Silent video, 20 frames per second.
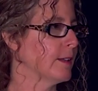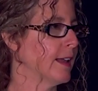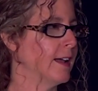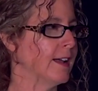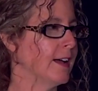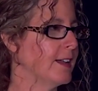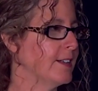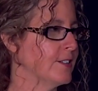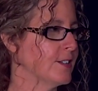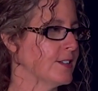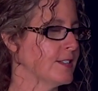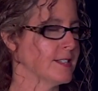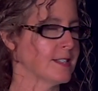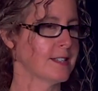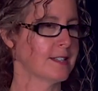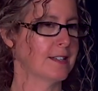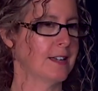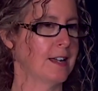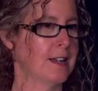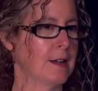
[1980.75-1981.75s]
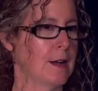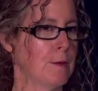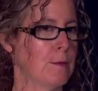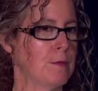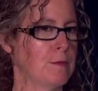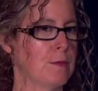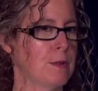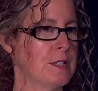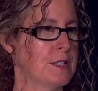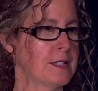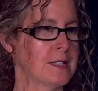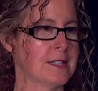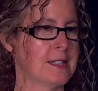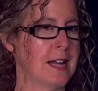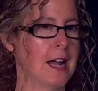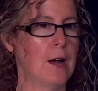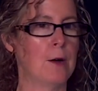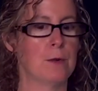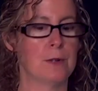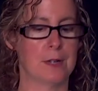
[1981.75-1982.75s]
That I just I, I, was
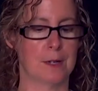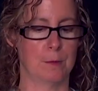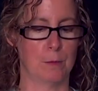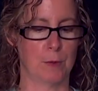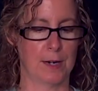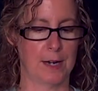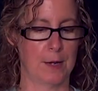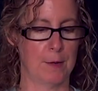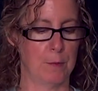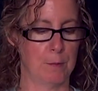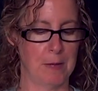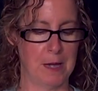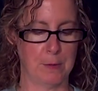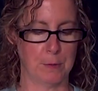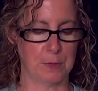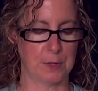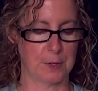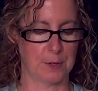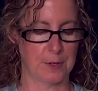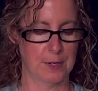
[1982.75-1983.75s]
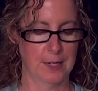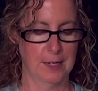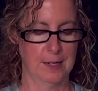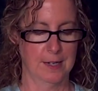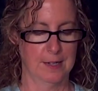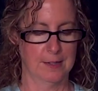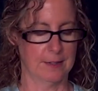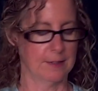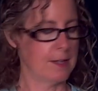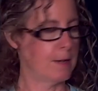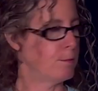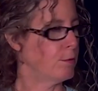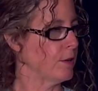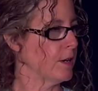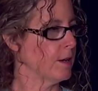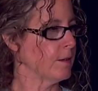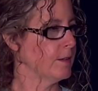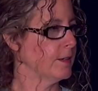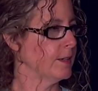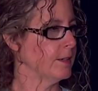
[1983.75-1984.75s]
astounded when I met with her, the
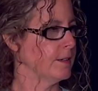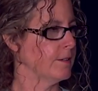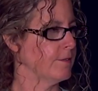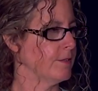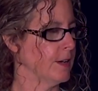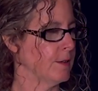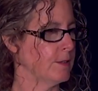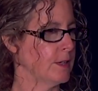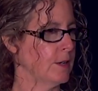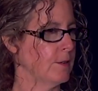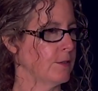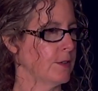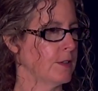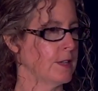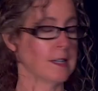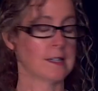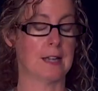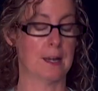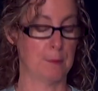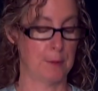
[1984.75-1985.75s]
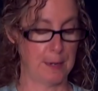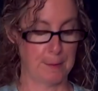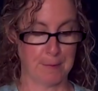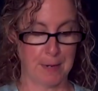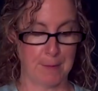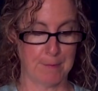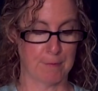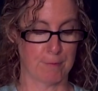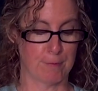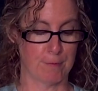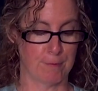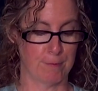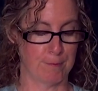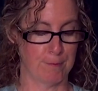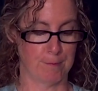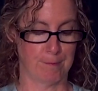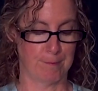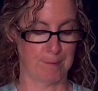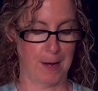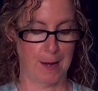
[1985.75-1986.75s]
librarian and found yeah. out the things. Anyway, I'm, I'm
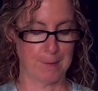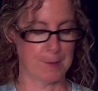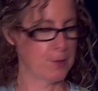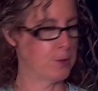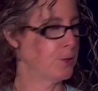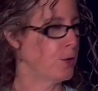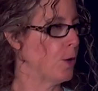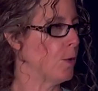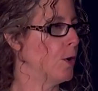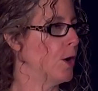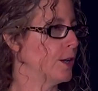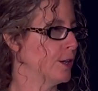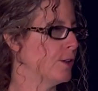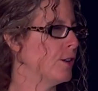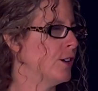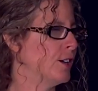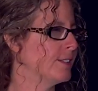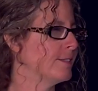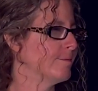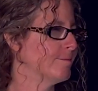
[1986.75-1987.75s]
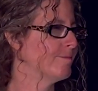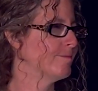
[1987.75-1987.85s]
I could go on and on.